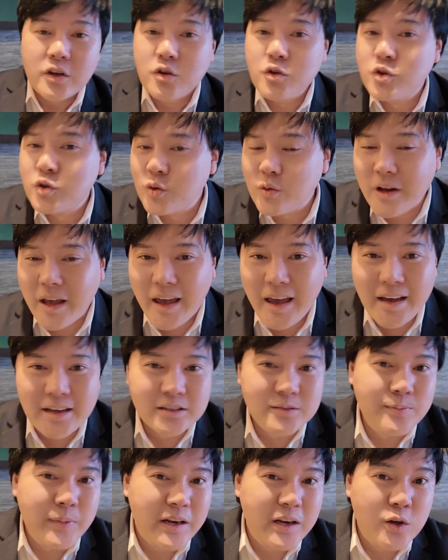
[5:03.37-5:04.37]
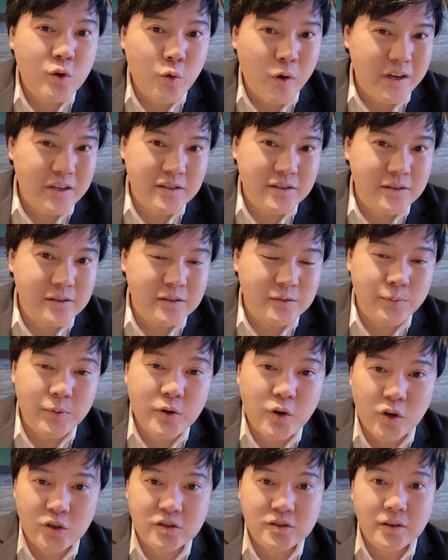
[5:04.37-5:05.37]
you shouldn't ask many questions
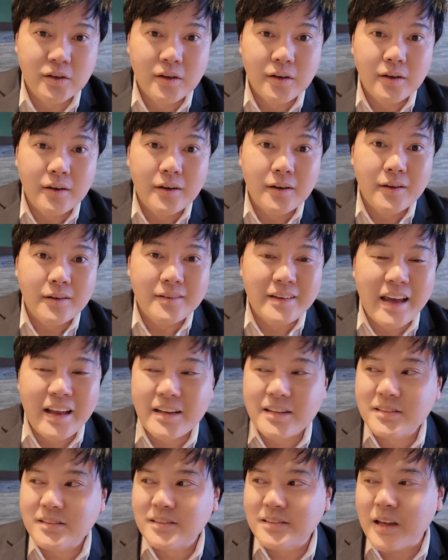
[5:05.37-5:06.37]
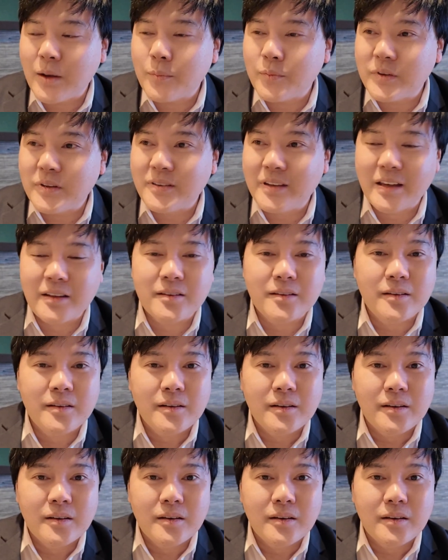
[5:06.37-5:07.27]
because that is something that